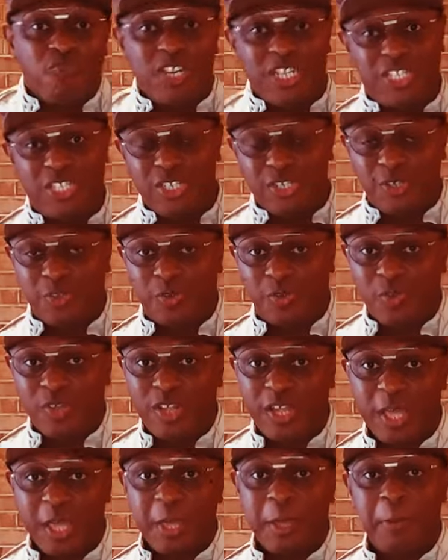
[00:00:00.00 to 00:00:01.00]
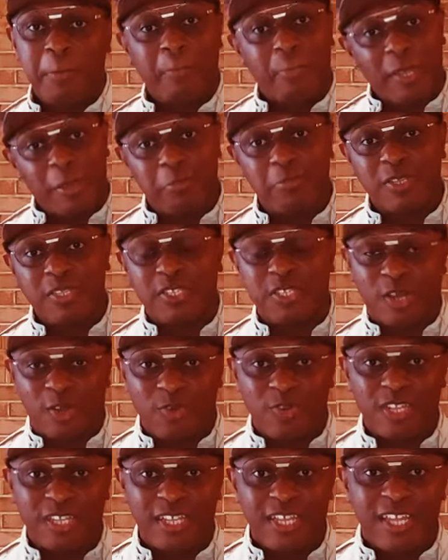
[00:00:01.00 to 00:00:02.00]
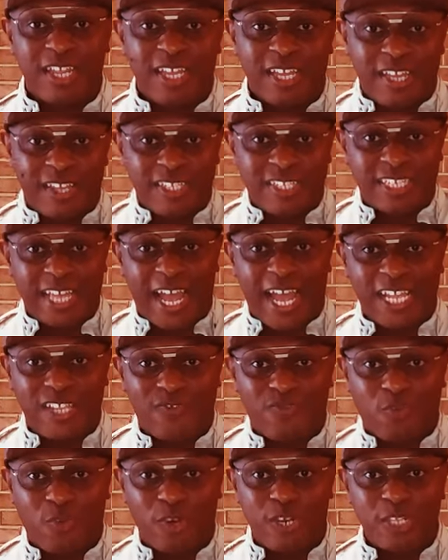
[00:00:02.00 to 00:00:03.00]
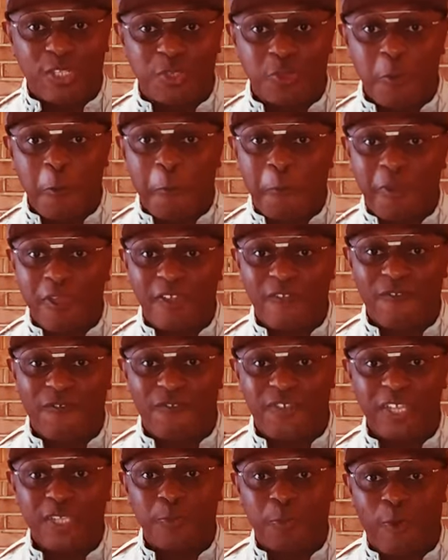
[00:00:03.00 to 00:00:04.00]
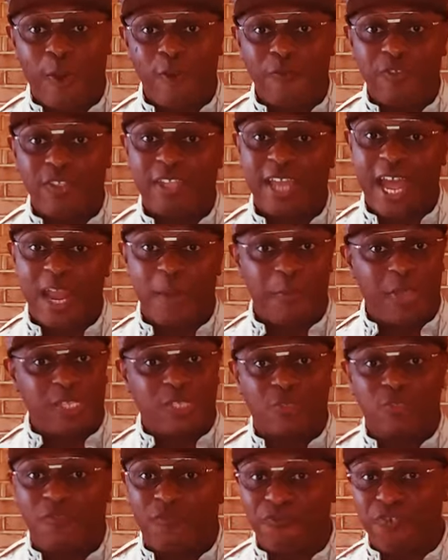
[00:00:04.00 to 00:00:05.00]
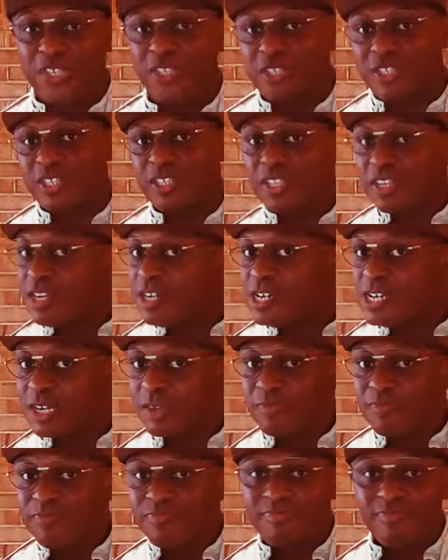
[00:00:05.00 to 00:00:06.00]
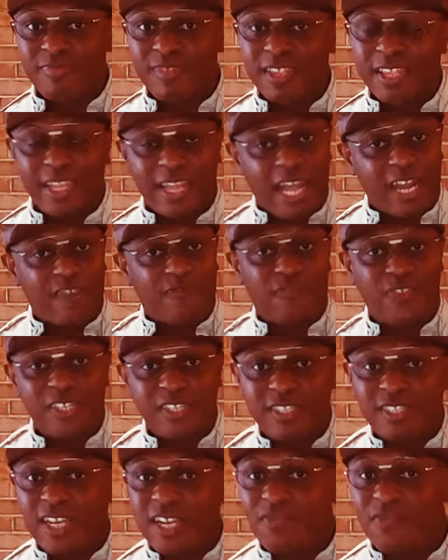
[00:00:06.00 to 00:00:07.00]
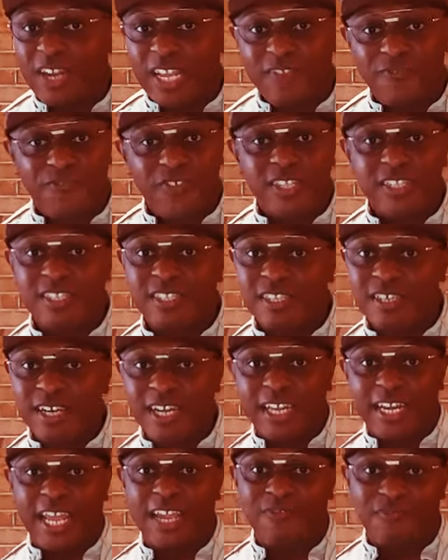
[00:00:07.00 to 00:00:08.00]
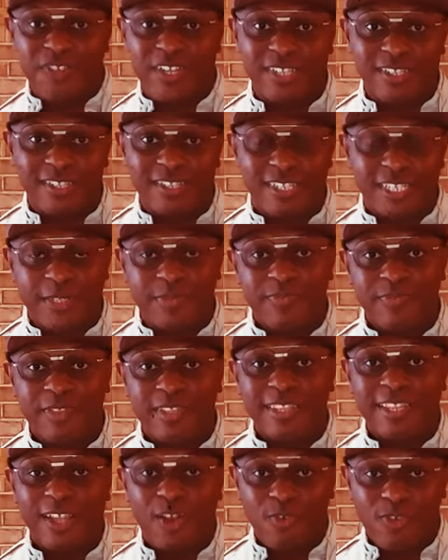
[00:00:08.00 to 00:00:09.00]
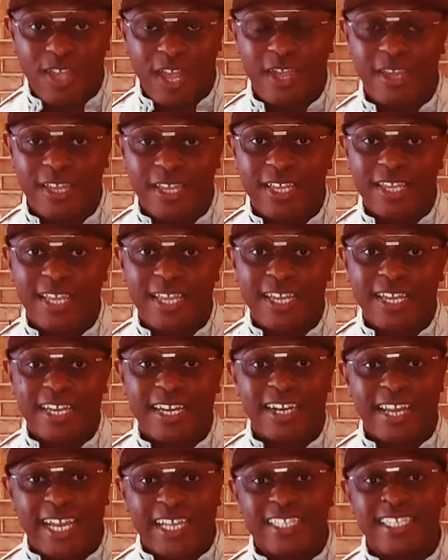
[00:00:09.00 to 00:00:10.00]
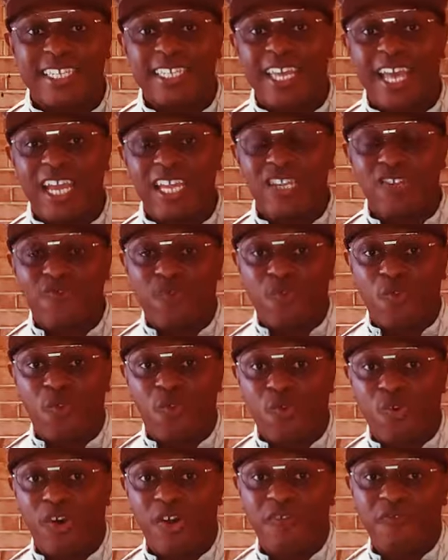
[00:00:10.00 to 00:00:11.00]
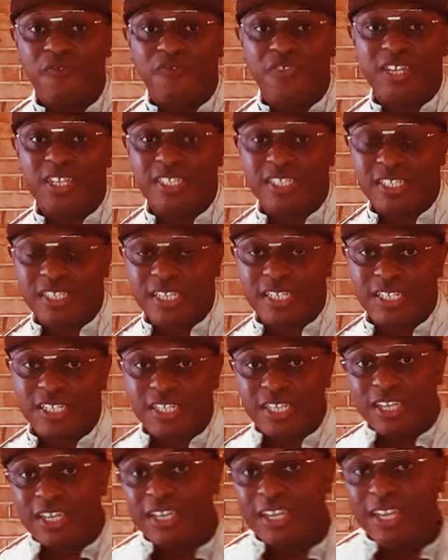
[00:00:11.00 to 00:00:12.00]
original members only size 42 pick fits perfect you got to make sure it fits you snug got to fit snug if it ain't fit snug it ain't vintage okay 1984 vintage